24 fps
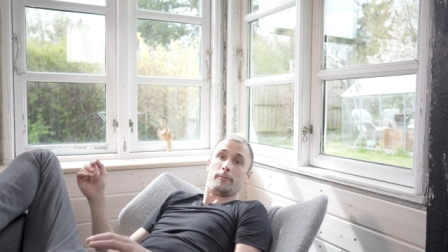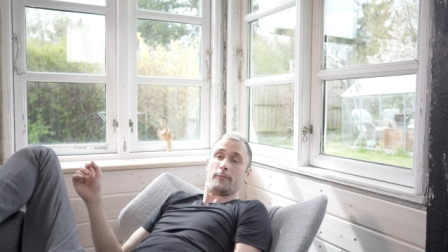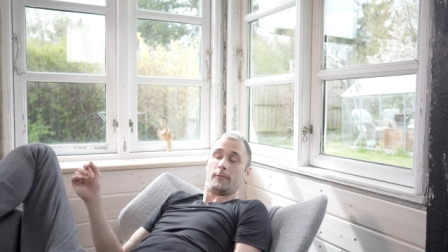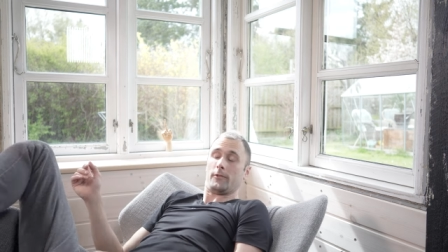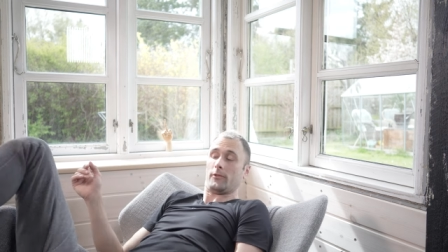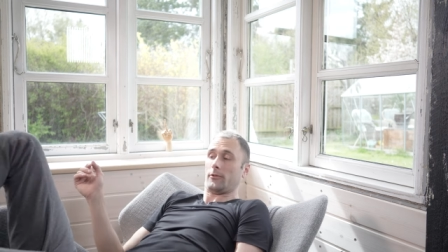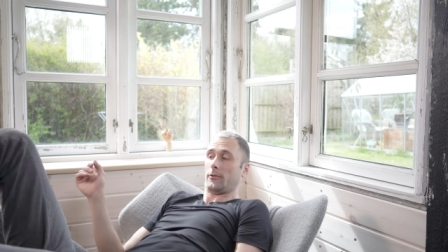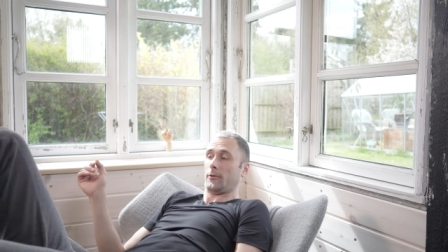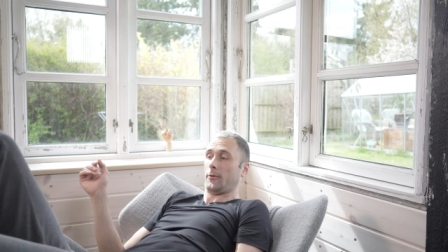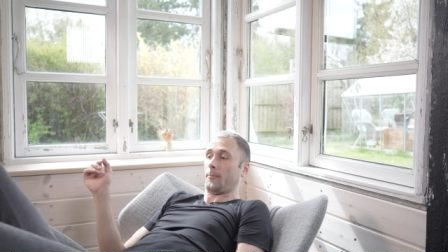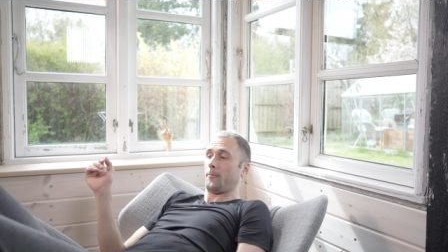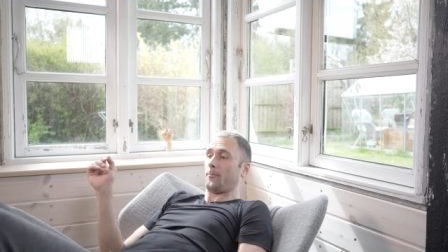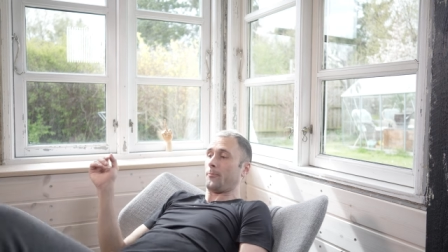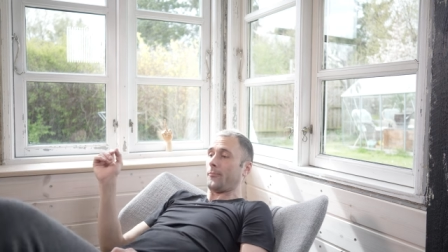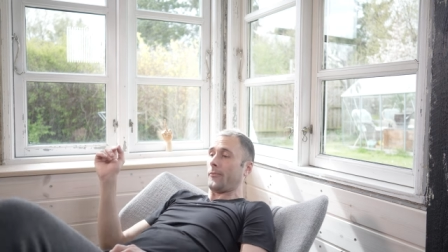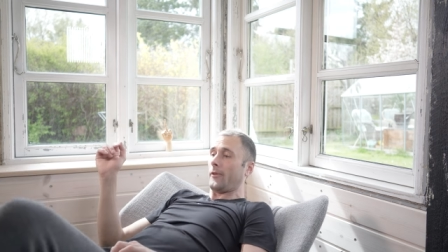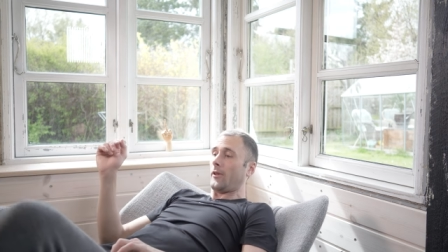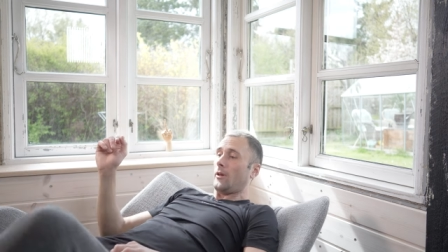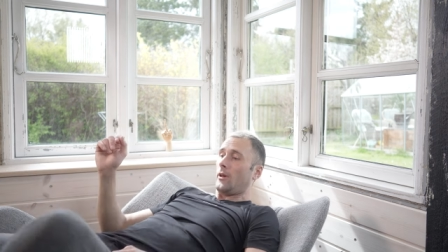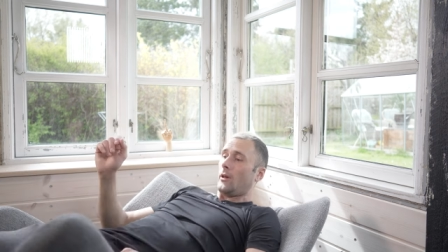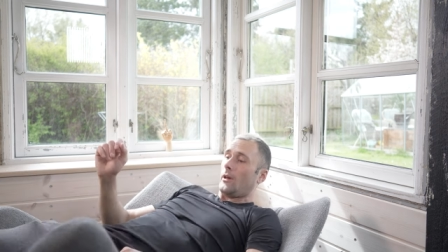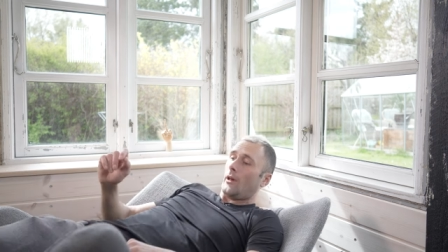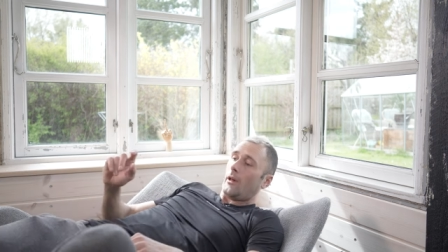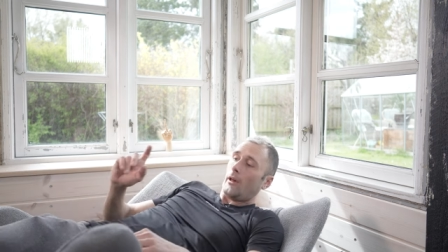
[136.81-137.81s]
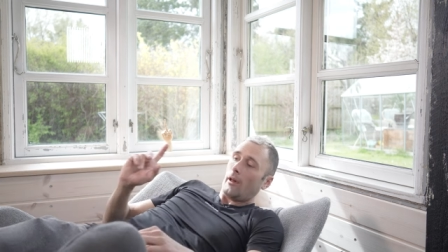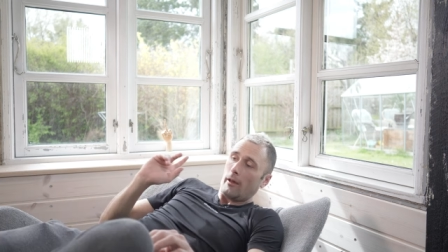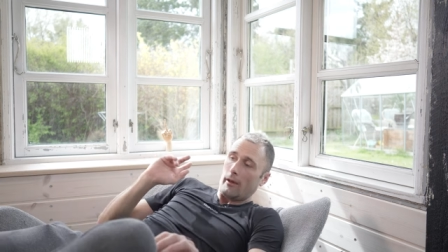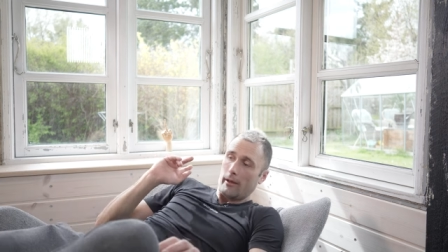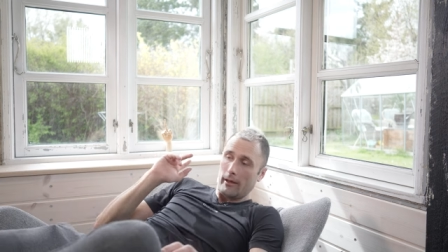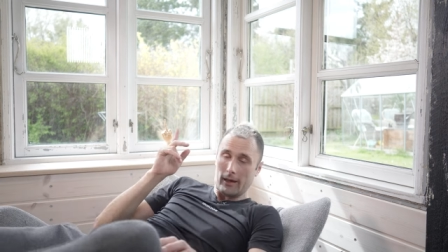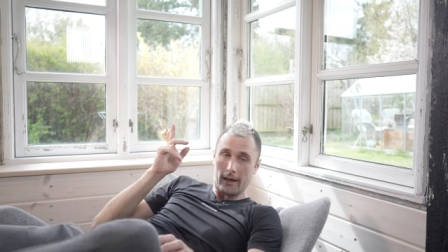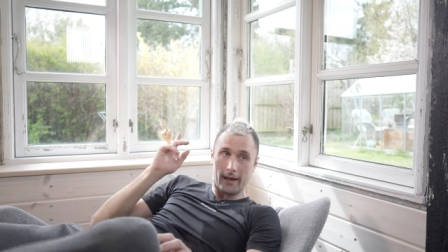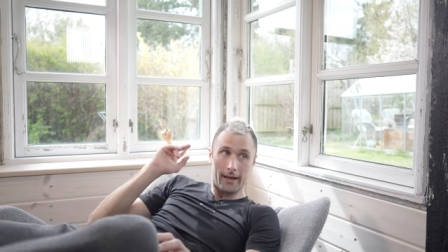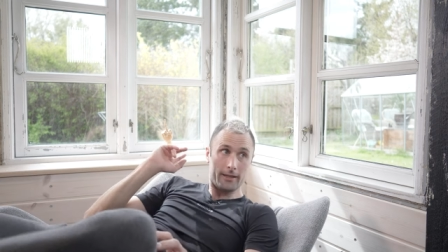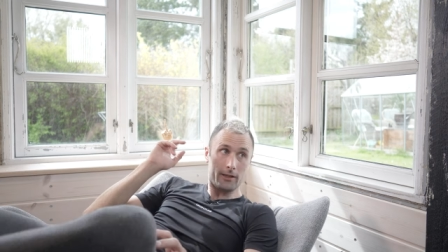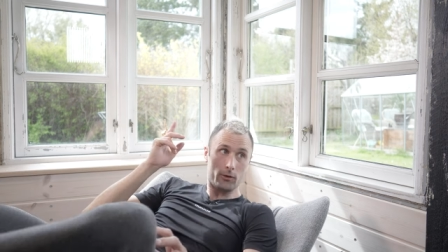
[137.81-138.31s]
So
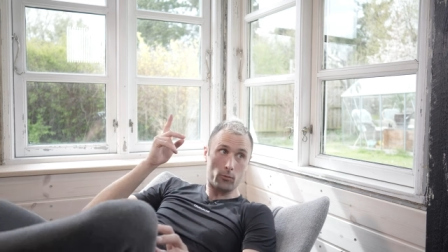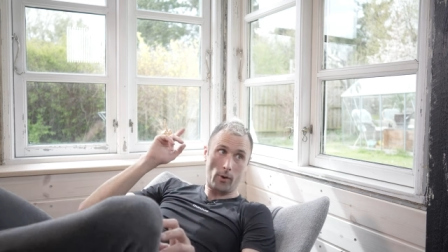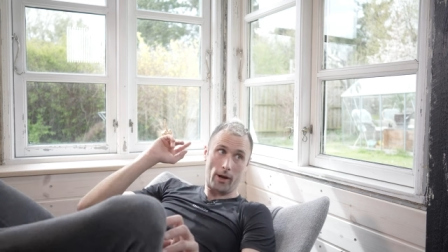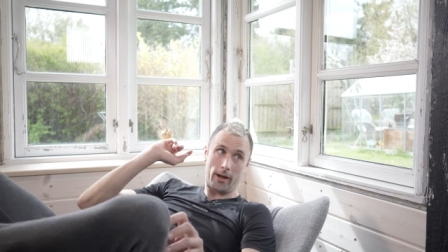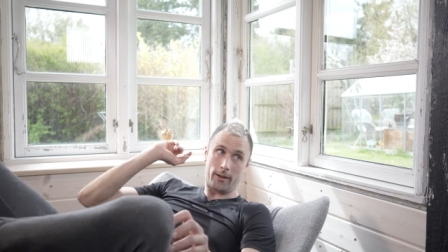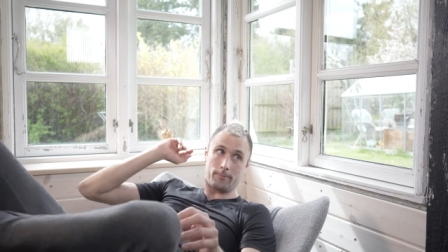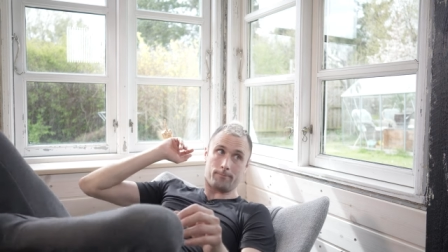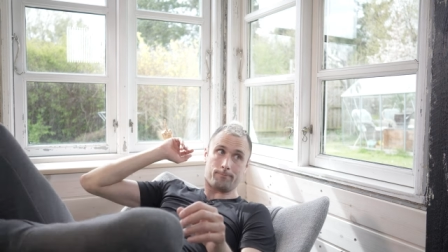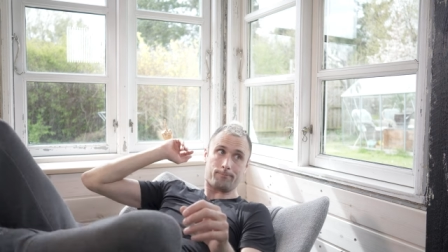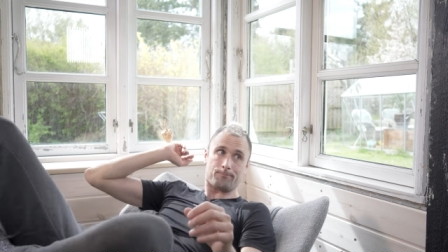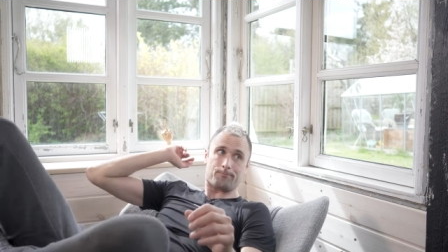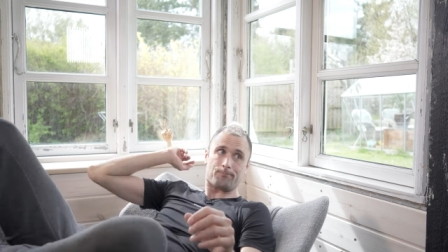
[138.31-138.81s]
anyway,